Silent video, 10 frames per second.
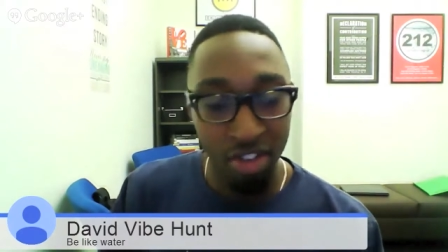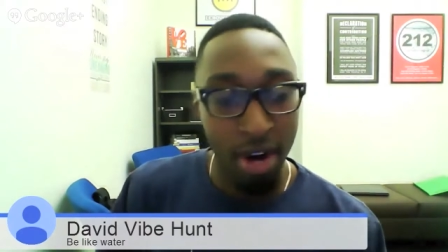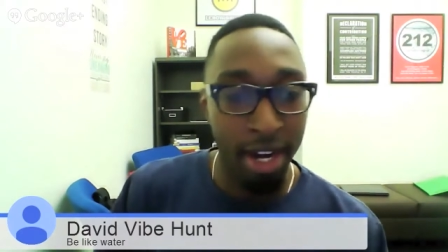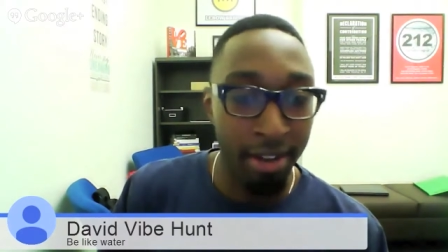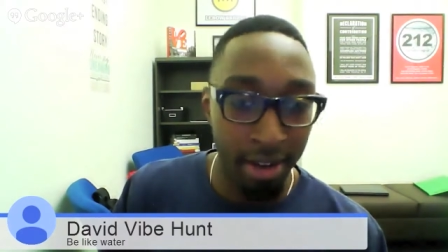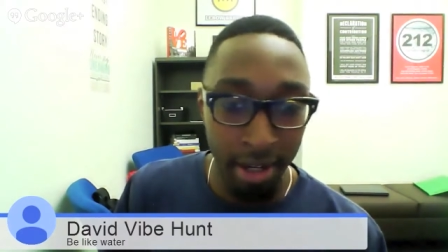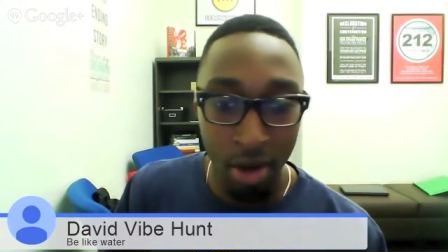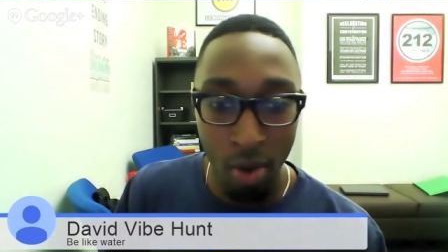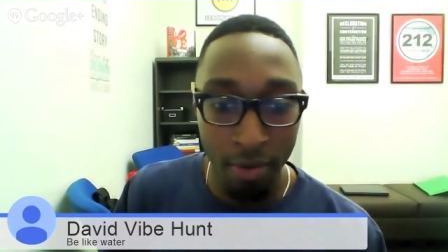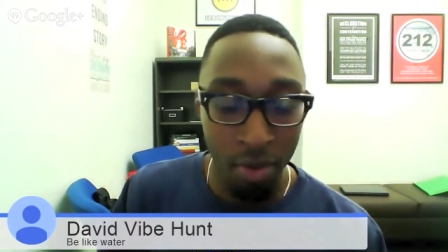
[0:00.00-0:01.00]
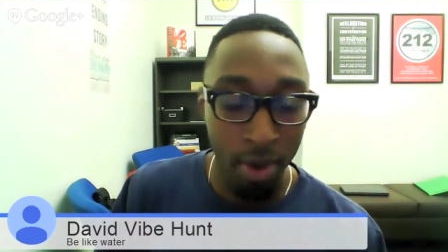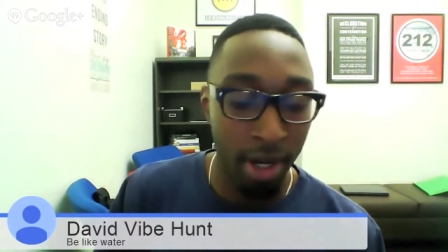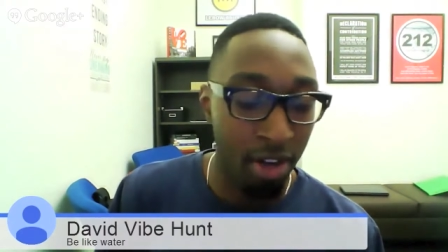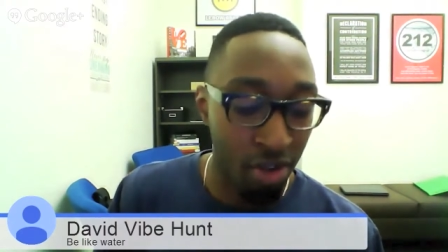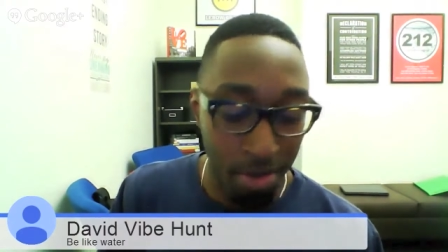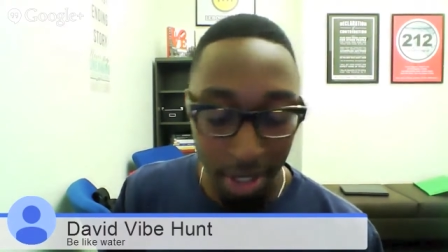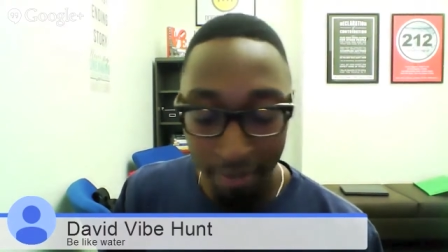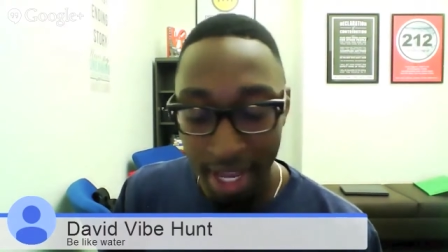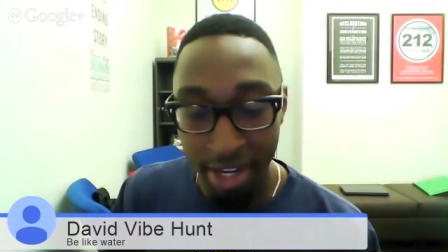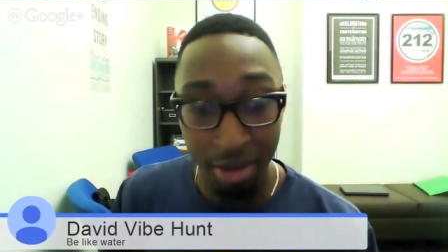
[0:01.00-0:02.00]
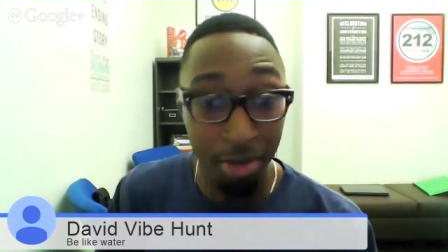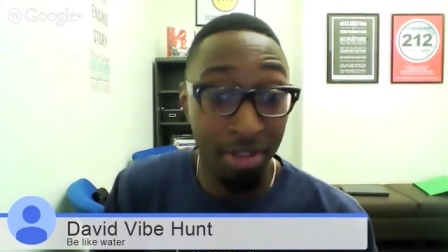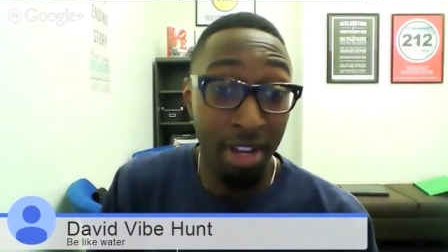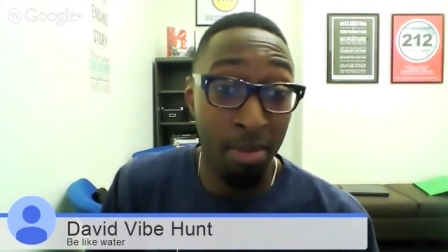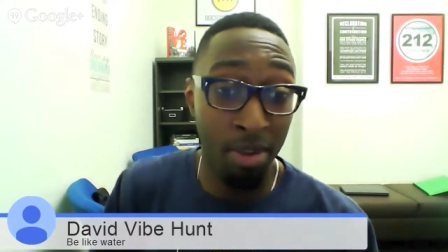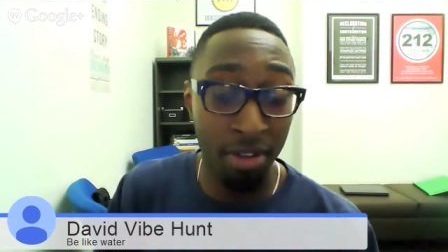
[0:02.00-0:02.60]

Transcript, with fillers: trying to go everywhere, contributing value, the same